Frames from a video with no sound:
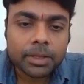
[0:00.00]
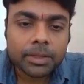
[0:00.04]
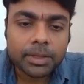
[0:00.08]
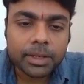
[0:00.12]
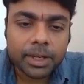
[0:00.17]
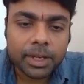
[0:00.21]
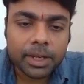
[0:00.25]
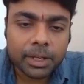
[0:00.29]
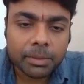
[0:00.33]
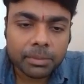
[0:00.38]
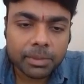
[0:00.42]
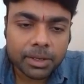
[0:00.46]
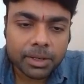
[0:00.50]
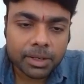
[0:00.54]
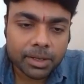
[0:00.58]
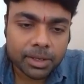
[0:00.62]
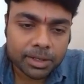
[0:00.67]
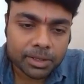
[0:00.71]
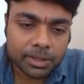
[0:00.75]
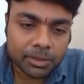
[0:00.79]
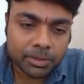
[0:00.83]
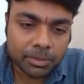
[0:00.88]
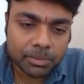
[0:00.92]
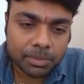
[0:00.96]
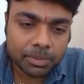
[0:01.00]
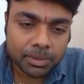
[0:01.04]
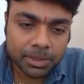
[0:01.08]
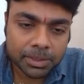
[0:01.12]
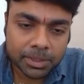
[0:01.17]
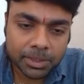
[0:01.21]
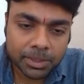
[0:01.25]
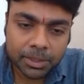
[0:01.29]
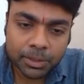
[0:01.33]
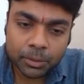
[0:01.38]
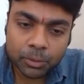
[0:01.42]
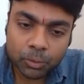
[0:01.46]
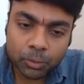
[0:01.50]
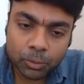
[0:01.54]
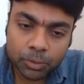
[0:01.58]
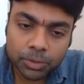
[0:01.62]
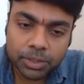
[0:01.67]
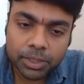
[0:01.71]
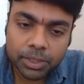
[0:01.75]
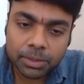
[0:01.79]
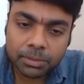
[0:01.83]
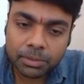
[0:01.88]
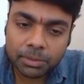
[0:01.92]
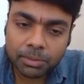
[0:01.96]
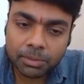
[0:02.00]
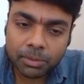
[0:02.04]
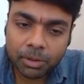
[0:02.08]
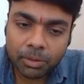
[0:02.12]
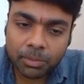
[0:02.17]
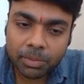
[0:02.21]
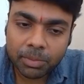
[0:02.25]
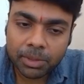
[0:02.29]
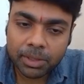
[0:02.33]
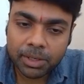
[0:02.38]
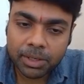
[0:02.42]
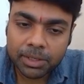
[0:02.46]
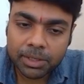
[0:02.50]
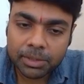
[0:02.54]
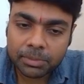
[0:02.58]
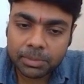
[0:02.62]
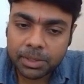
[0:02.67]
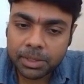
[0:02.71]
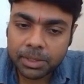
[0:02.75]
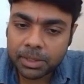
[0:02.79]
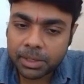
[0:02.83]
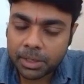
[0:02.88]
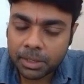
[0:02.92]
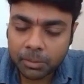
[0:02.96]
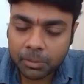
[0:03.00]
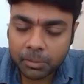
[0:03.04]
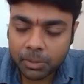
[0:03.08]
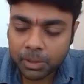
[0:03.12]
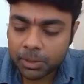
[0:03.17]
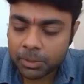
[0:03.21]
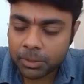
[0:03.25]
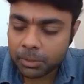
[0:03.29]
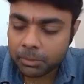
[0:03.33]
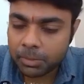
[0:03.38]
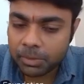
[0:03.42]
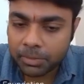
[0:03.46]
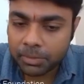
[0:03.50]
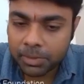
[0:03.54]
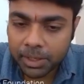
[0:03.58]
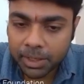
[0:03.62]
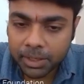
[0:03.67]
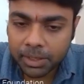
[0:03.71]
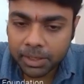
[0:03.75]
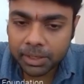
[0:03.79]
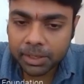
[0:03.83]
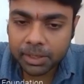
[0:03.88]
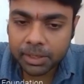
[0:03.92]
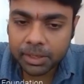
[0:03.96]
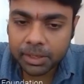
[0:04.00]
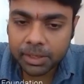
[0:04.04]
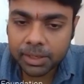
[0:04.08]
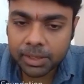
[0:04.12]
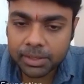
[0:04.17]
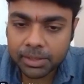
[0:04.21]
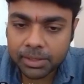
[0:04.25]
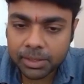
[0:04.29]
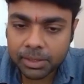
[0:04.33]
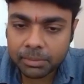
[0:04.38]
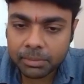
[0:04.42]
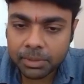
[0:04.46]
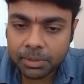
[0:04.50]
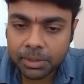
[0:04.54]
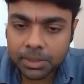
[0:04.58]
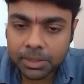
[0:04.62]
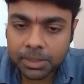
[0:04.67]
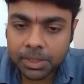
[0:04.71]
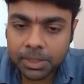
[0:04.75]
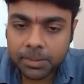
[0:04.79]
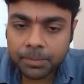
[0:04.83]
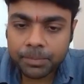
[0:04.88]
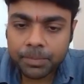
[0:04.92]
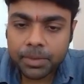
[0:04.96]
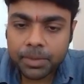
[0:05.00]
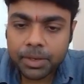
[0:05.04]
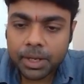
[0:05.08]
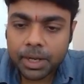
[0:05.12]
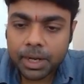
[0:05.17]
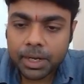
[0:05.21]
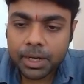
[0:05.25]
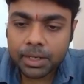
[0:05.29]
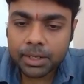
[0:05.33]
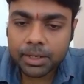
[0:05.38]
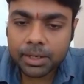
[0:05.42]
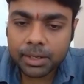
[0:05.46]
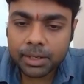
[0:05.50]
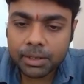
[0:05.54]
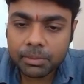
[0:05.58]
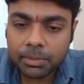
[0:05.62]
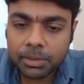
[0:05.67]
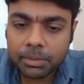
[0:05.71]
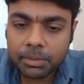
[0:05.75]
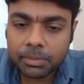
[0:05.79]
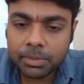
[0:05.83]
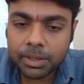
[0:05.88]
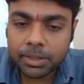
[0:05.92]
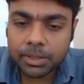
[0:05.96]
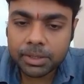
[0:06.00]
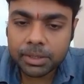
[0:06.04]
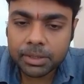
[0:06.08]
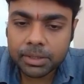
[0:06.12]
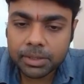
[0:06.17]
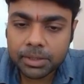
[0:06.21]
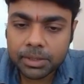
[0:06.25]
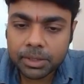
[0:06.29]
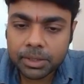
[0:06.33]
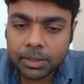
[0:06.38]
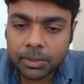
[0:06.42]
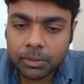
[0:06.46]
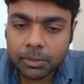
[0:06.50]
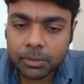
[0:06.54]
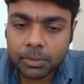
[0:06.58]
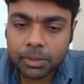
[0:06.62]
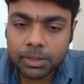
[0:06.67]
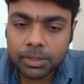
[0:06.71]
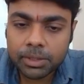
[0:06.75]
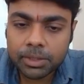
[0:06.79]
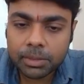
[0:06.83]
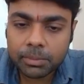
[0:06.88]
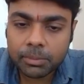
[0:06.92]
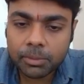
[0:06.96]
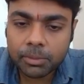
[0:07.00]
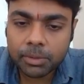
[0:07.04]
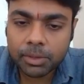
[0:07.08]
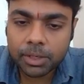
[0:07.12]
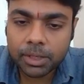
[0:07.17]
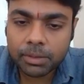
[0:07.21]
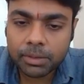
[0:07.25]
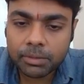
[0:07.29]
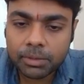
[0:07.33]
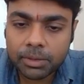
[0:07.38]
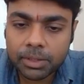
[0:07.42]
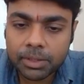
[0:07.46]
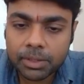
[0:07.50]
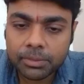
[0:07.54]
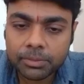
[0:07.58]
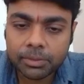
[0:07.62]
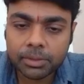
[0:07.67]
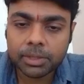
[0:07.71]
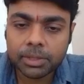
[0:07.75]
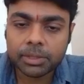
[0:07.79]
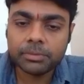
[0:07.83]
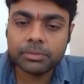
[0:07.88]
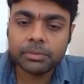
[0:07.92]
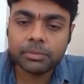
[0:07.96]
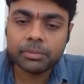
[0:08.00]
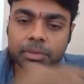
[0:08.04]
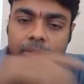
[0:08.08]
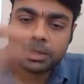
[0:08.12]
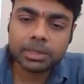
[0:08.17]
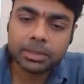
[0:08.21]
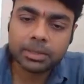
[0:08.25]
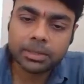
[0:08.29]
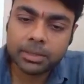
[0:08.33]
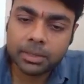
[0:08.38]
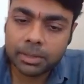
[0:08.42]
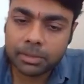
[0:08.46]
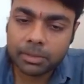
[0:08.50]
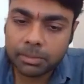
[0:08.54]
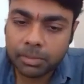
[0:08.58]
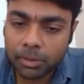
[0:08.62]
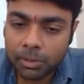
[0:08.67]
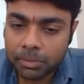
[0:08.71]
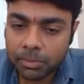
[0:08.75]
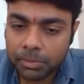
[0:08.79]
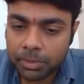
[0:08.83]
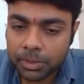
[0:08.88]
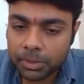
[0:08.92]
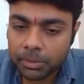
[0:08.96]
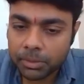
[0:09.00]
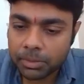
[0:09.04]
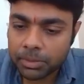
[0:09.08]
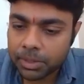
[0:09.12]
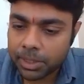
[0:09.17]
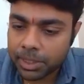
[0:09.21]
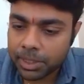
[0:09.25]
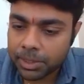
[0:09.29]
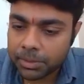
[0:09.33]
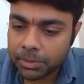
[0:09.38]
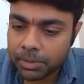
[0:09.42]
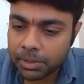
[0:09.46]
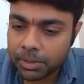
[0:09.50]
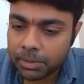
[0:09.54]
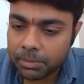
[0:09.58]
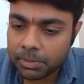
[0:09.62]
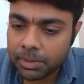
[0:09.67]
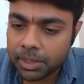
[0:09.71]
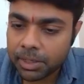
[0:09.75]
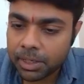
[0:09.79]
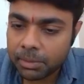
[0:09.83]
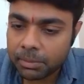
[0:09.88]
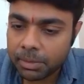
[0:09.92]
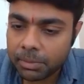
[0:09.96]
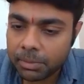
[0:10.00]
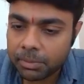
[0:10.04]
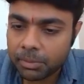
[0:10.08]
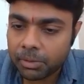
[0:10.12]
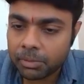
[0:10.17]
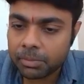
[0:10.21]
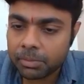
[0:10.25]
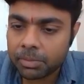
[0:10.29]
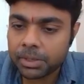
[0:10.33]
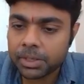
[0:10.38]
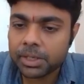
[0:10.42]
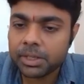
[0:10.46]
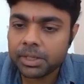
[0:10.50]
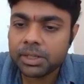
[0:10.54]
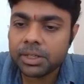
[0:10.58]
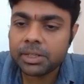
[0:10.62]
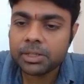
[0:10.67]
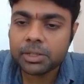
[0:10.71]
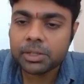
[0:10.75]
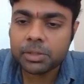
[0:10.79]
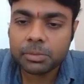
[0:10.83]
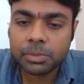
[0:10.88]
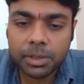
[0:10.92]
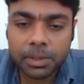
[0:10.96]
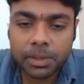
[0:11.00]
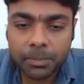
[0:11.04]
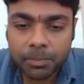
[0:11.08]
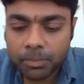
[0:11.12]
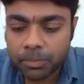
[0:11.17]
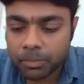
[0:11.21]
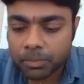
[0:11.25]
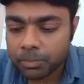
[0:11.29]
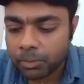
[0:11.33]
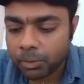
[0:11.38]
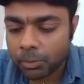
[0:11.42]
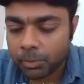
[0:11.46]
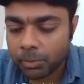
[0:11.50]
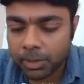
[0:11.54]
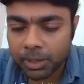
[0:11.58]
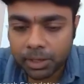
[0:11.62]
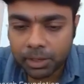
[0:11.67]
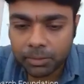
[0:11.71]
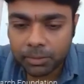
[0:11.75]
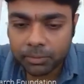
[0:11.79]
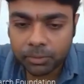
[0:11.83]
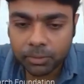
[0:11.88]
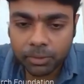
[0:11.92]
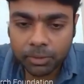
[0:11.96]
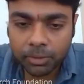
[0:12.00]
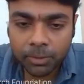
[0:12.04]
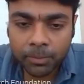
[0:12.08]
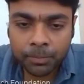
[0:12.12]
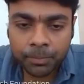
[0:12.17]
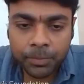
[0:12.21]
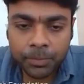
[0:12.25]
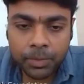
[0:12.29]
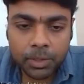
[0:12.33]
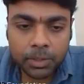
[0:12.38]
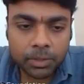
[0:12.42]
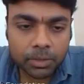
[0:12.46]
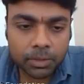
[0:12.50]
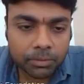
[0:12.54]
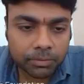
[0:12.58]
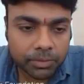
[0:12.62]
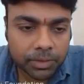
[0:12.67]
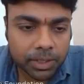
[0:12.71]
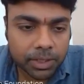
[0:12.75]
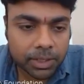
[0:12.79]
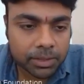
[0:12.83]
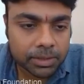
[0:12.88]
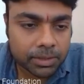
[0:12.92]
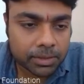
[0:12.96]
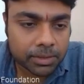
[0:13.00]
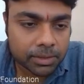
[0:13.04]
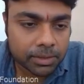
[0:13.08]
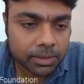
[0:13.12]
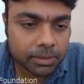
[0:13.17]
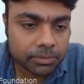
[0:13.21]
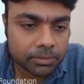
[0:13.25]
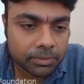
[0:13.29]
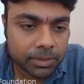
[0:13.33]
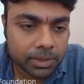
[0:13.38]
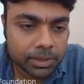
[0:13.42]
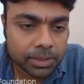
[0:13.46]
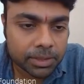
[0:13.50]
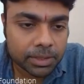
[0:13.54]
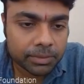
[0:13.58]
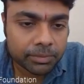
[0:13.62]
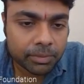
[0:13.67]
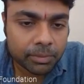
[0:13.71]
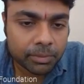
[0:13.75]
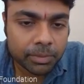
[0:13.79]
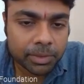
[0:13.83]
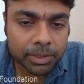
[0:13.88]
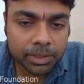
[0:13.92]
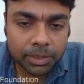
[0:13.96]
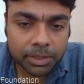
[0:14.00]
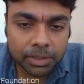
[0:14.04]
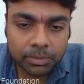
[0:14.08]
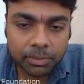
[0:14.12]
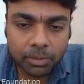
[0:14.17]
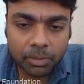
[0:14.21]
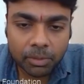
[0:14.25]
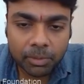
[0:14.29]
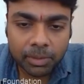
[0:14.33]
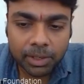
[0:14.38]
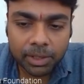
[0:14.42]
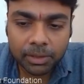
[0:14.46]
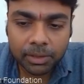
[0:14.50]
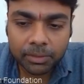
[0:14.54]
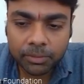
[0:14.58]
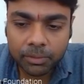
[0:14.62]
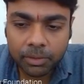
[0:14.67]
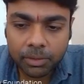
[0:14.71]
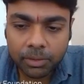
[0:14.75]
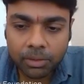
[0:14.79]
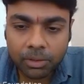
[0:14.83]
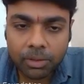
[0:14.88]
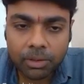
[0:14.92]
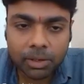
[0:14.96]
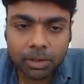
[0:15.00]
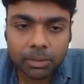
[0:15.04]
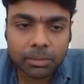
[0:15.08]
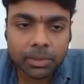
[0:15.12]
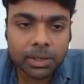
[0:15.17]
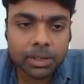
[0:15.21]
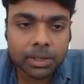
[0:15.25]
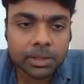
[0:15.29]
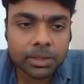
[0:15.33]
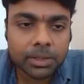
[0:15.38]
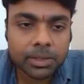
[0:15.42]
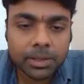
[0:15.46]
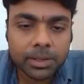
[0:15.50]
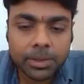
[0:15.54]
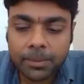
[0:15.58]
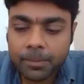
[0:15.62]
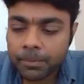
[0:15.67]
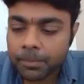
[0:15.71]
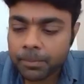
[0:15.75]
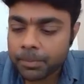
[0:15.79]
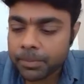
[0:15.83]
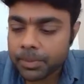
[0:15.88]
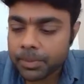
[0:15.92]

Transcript: The name and address of the person in whose name the property has been acquired should be very clearly established, and credible basis, including supporting evidence for the information that the property was actually a Benami property, needs to be provided for. If this information is provided for automatically,